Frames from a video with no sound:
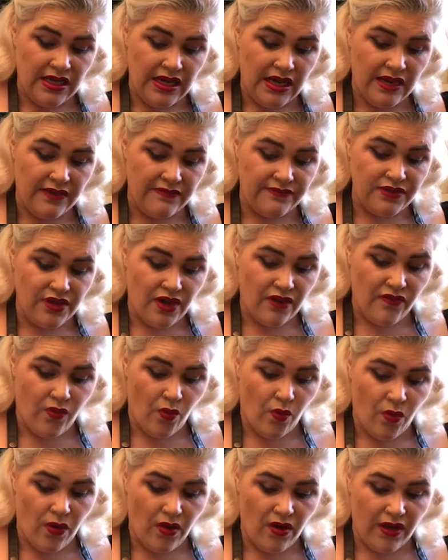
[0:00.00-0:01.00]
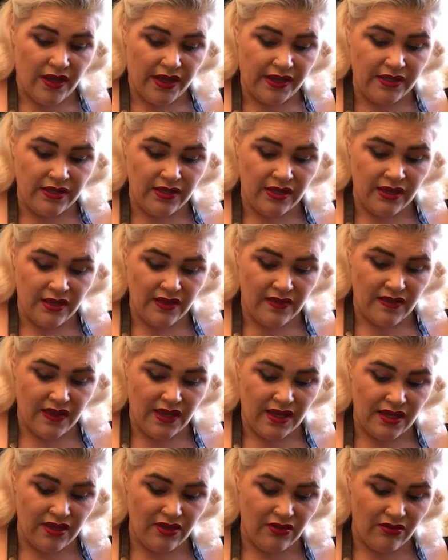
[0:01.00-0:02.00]
leftover wine that
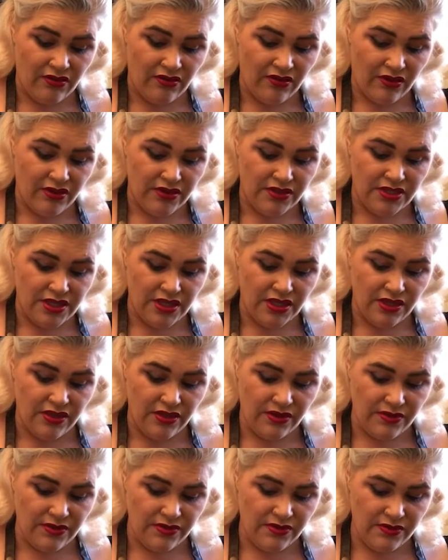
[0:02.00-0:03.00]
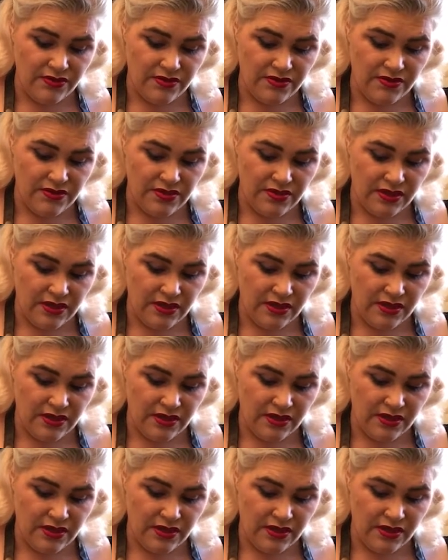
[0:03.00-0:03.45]
you're not going to use,